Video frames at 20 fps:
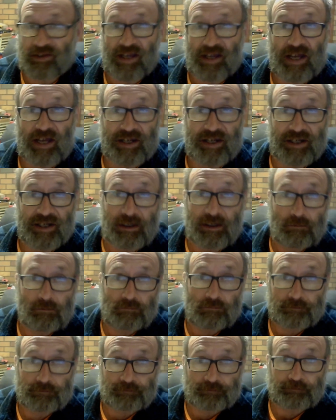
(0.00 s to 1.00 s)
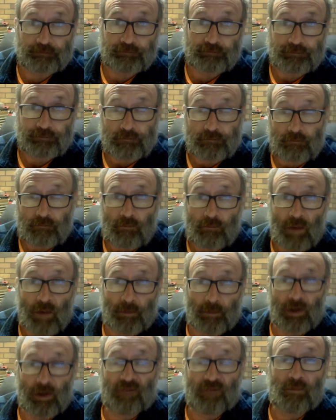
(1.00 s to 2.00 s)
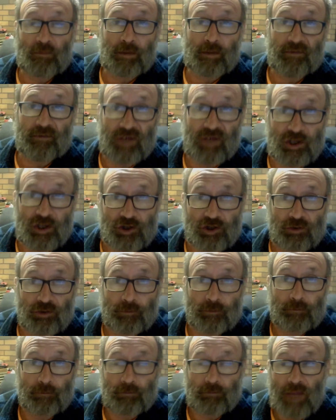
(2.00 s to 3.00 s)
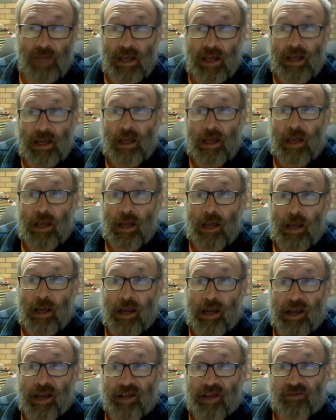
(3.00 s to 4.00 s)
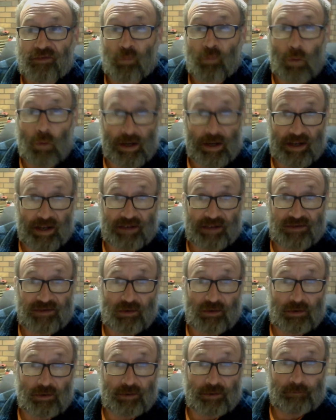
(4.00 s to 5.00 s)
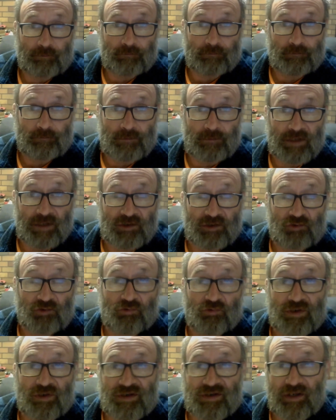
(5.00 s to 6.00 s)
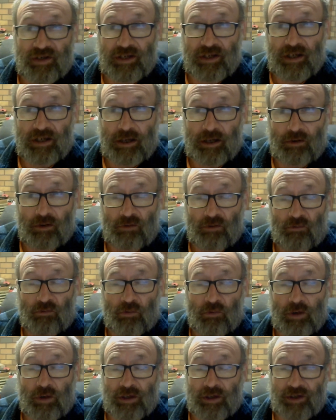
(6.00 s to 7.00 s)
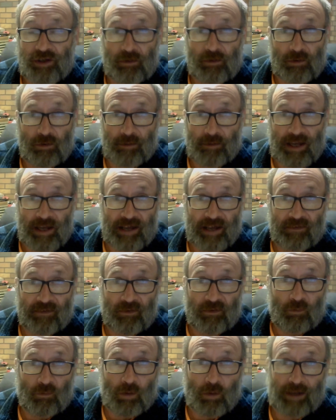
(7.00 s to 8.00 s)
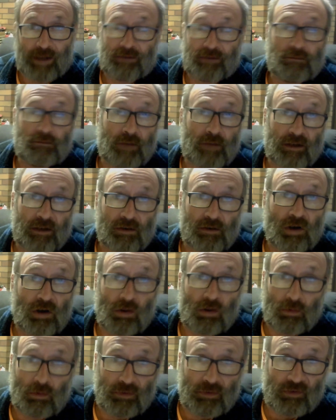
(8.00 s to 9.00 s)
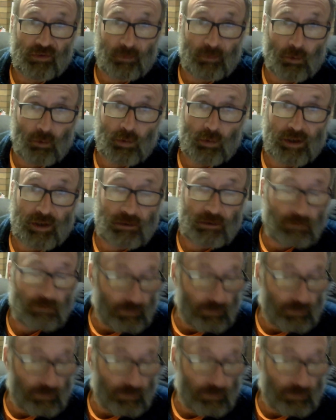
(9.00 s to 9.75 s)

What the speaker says: the 80, but I have a bit of an issue. It's wet outside. It's drizzling, and I really don't want to be out in the wet and cold this morning.